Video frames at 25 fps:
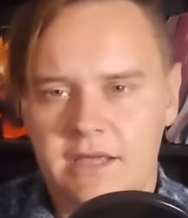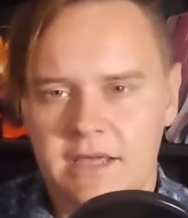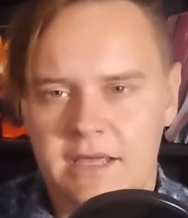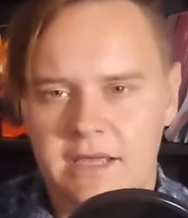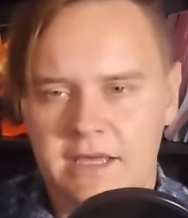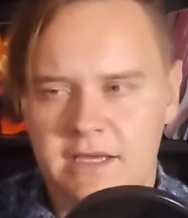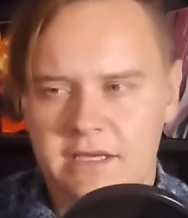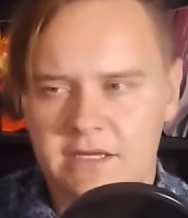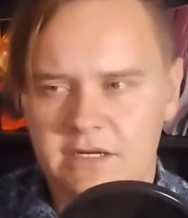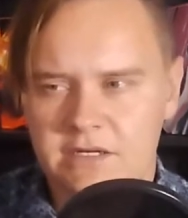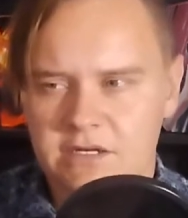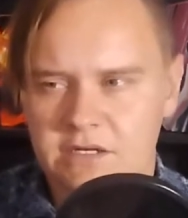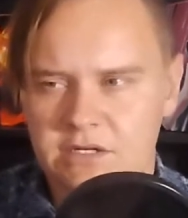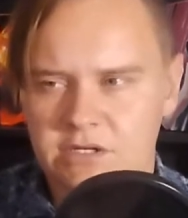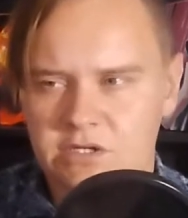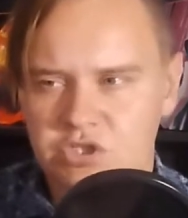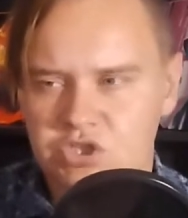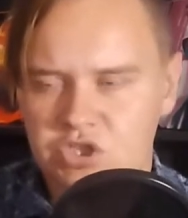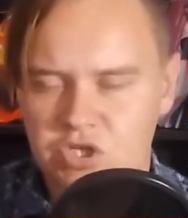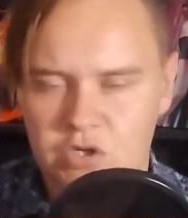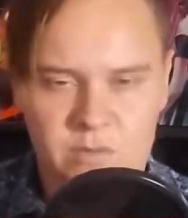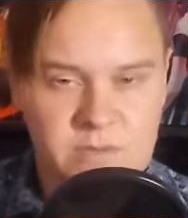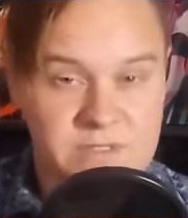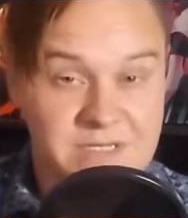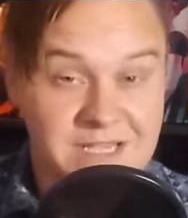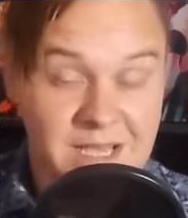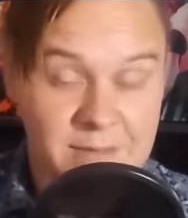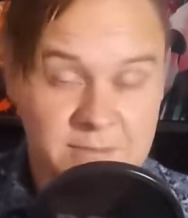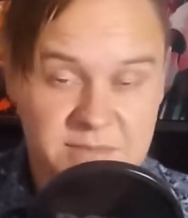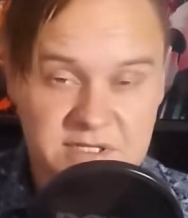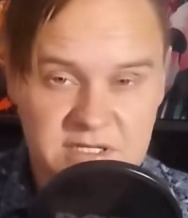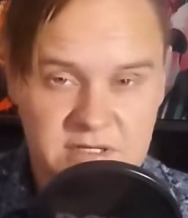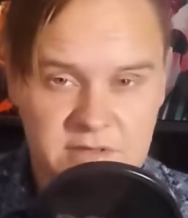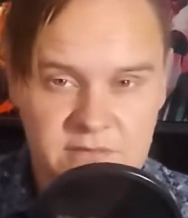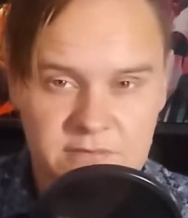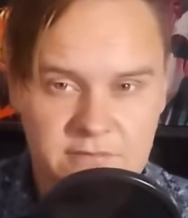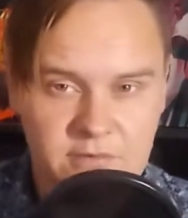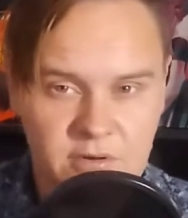and she was
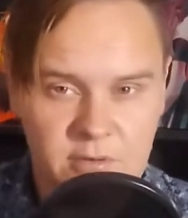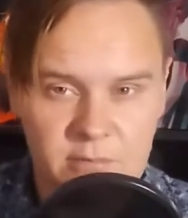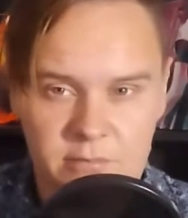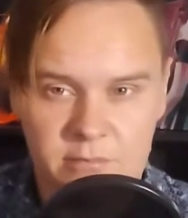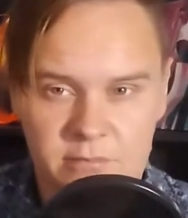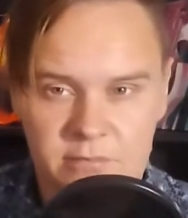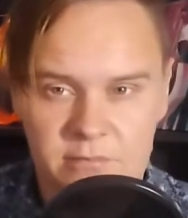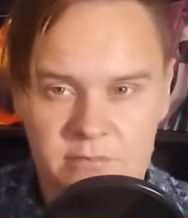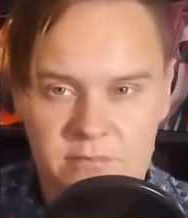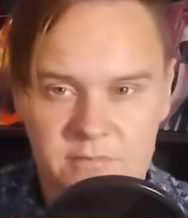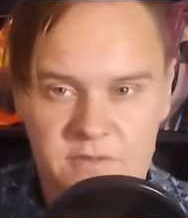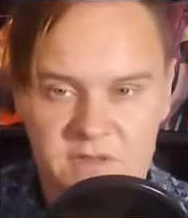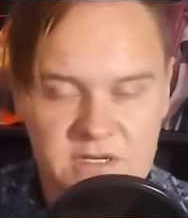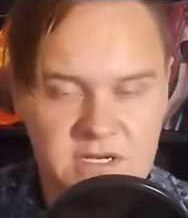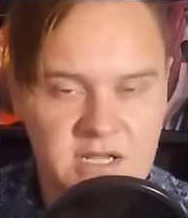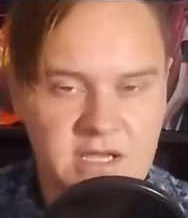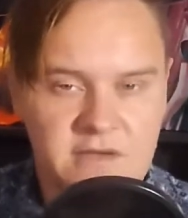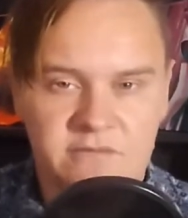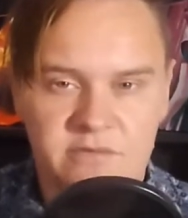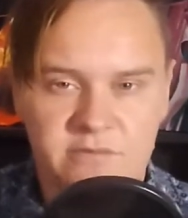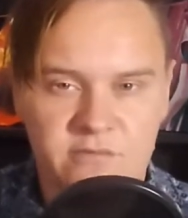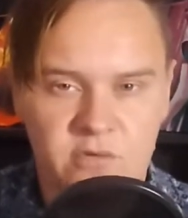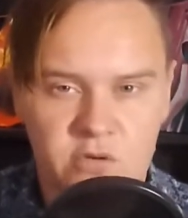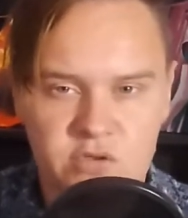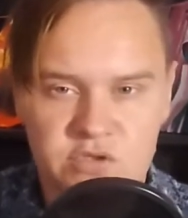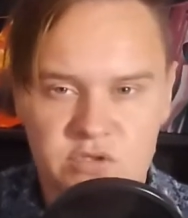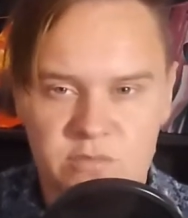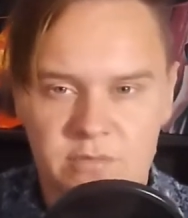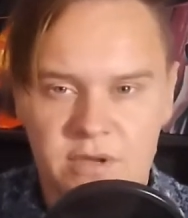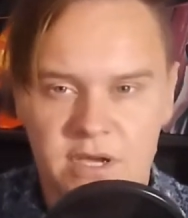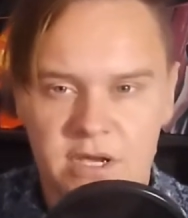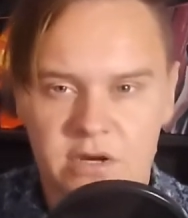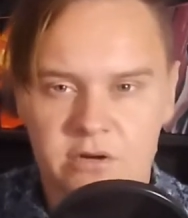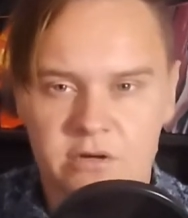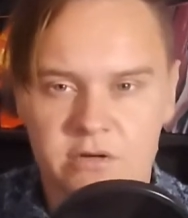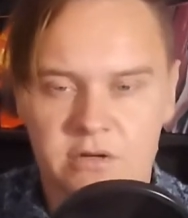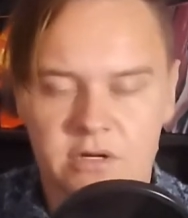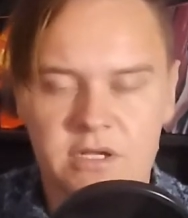absent from the Day of Devotion
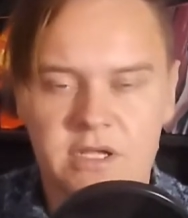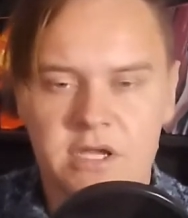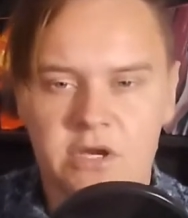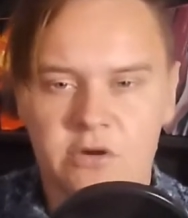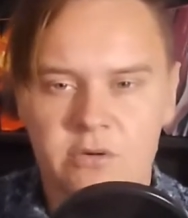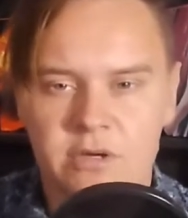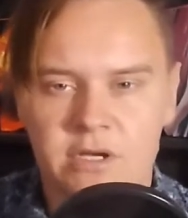banner a year